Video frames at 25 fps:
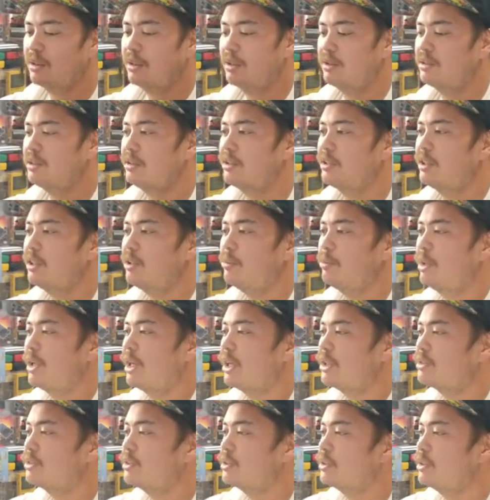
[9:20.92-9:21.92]
Less than 10
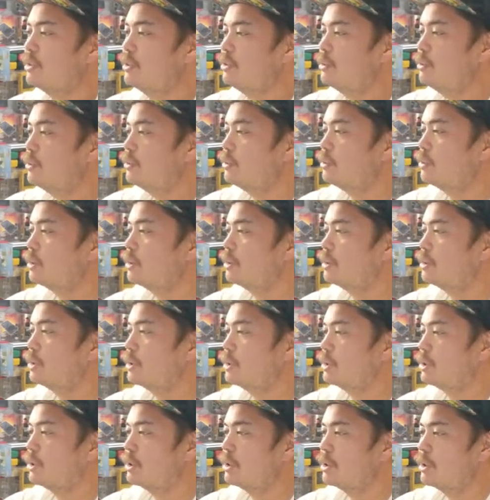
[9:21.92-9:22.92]
packs to go.
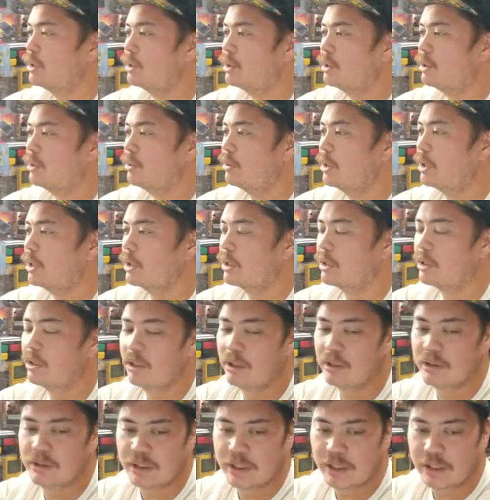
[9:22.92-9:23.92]

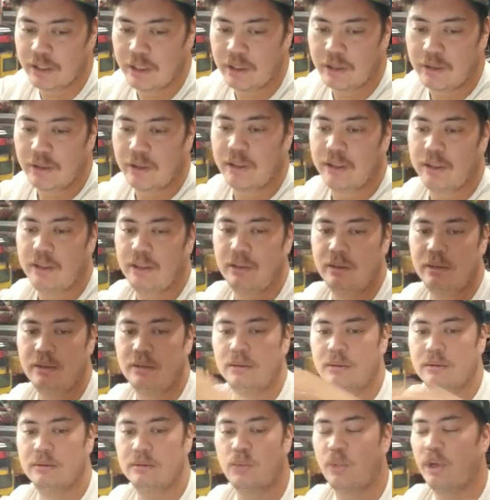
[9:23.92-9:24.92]
Is it Clara
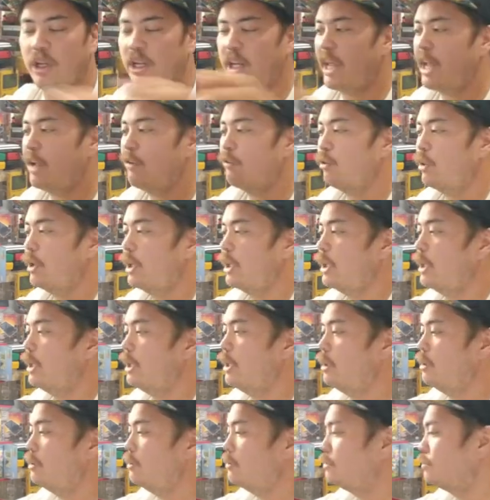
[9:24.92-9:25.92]
again? We got Avery
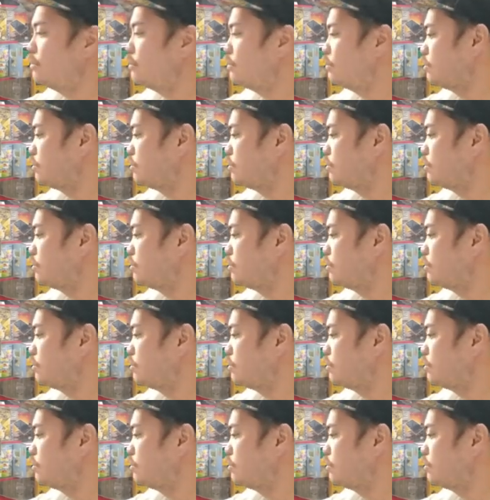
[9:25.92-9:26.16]
again.